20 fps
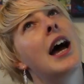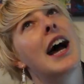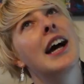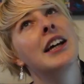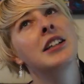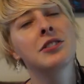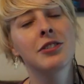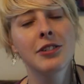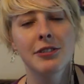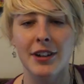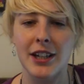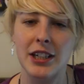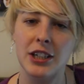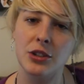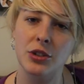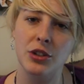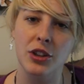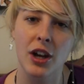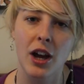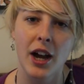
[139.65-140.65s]
As for
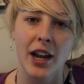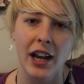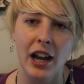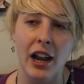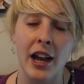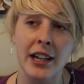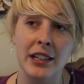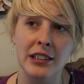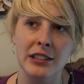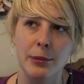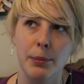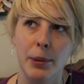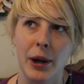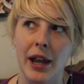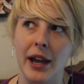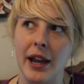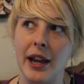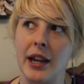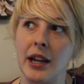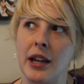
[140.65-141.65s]
venues that I'd like to
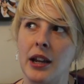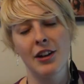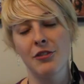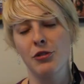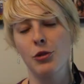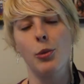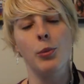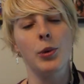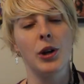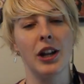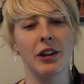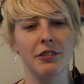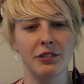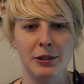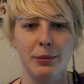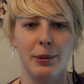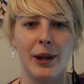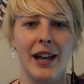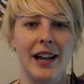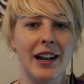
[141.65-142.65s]
play, everyone would love
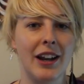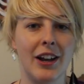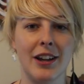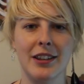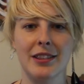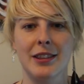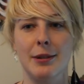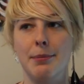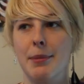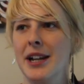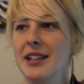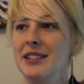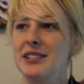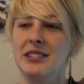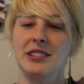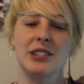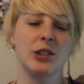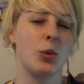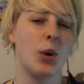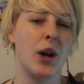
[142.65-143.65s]
to play like the
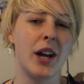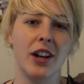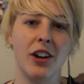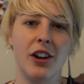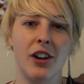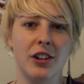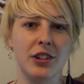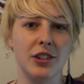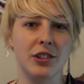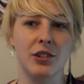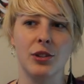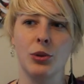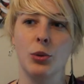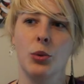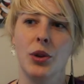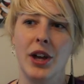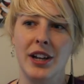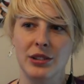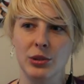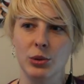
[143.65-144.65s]
Madison Square Gardens and
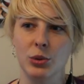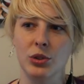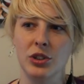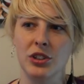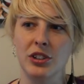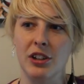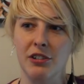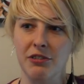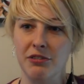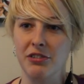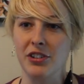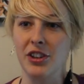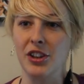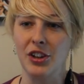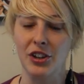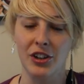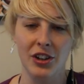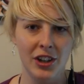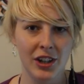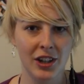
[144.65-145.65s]
all that sort of stuff for
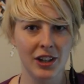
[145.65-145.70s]
the,